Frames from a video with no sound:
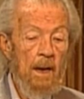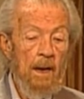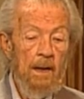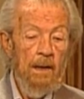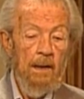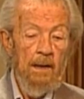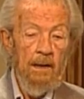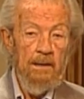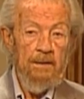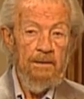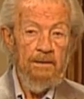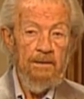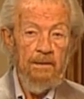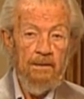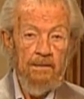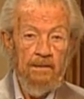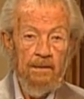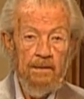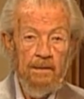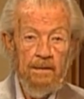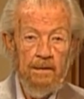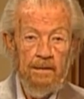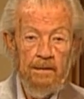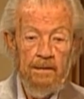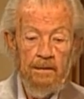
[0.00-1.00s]

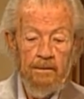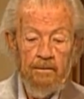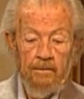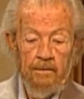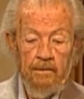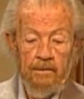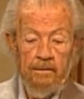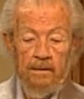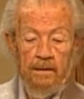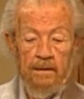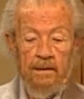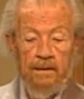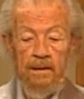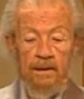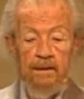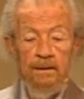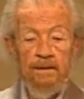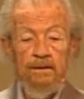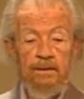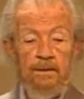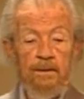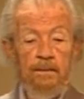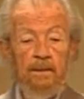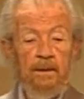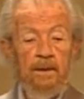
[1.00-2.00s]
Consequently, whether I
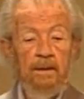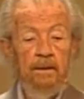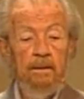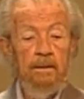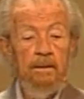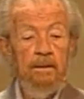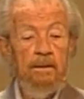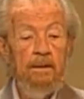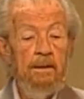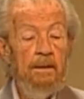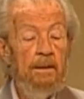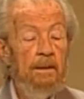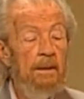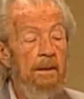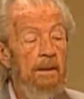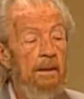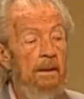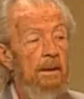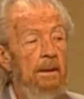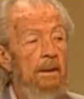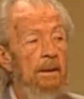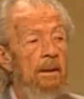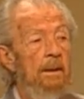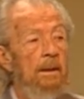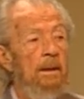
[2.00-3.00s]
ask about
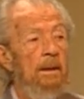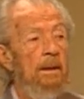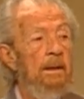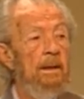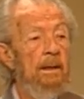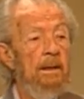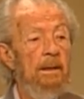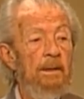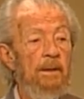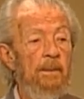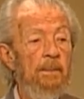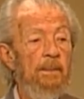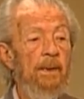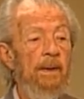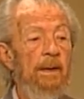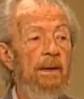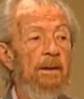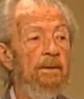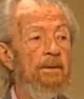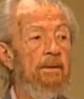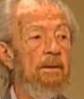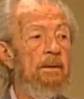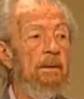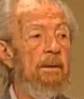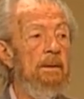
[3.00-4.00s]

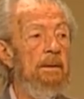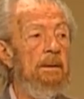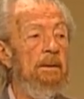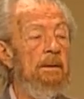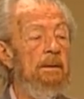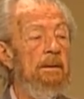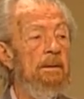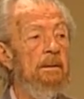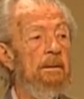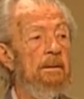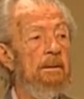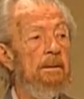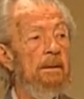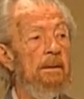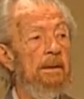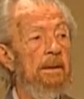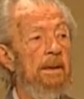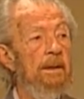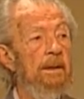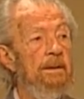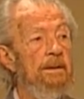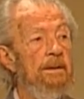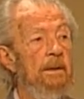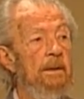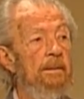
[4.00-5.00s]
Cleopatra or I
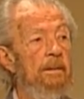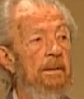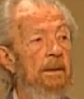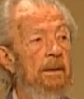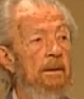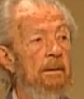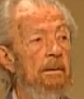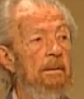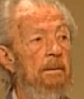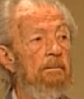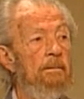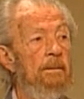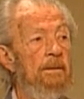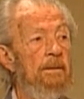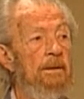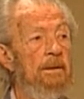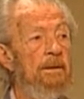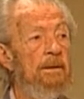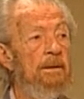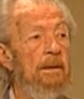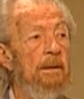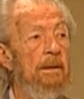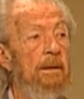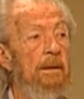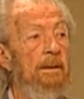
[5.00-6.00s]
ask about
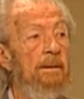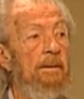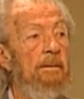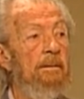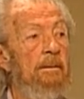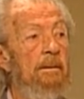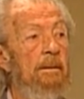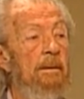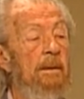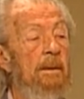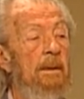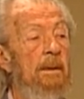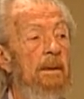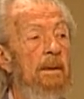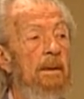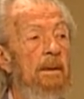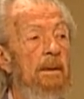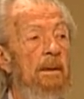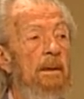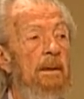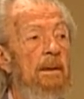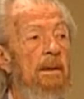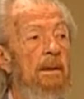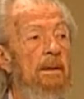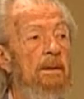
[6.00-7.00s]
Mrs. Clinton,
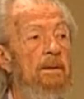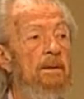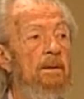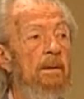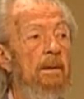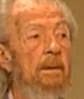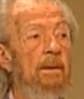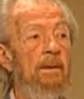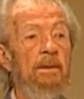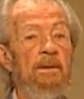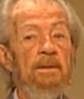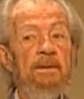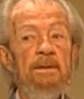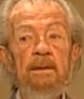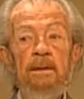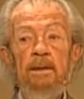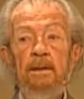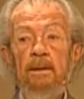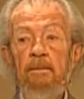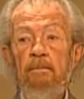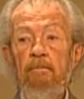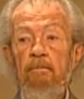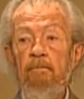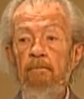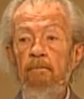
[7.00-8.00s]
it's all the
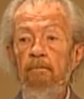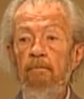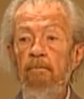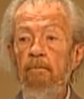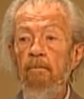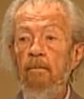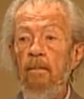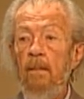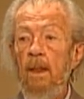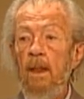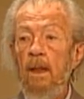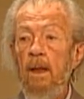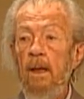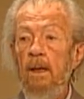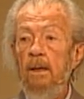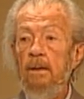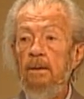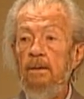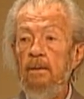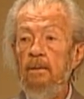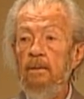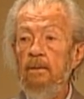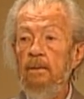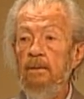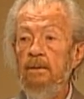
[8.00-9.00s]
same. It's
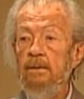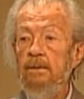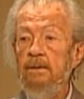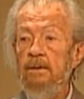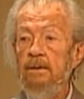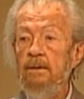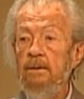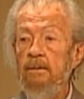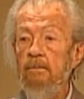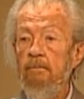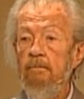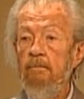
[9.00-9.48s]
all the same.